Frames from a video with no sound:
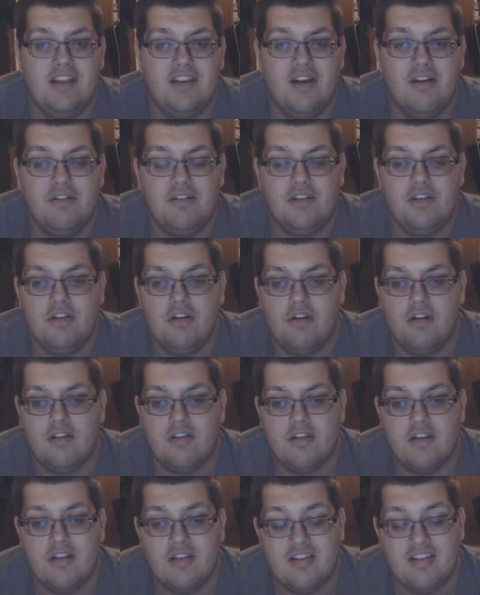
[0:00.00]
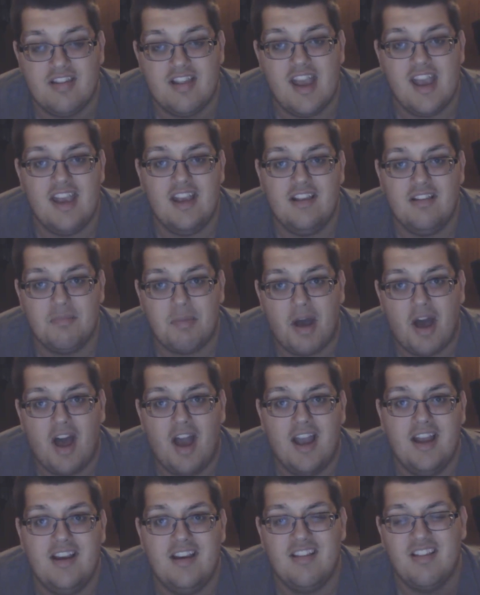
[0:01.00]
you know, Yoruza is staying
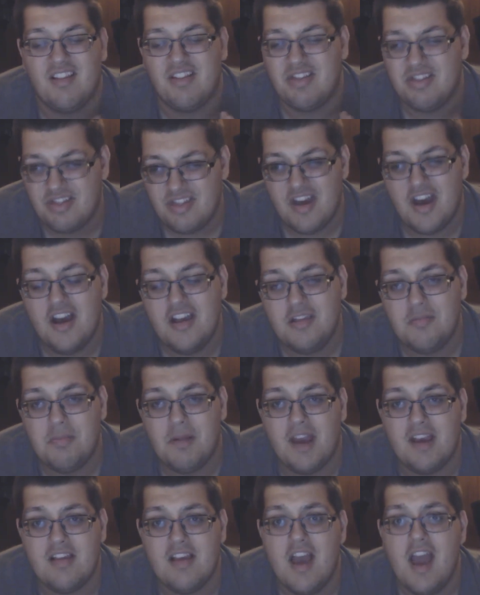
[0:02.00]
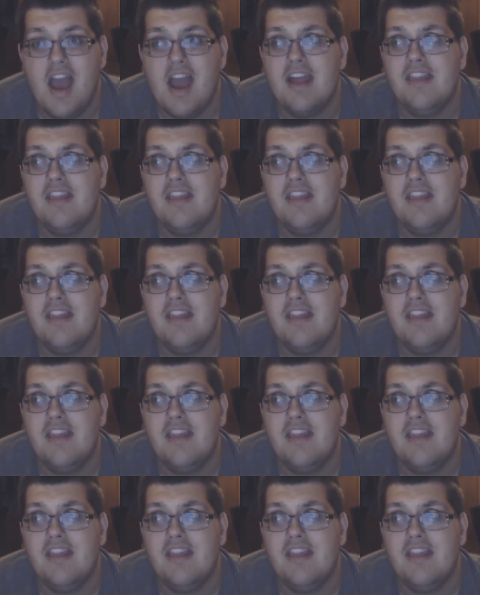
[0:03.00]
behind in the first place.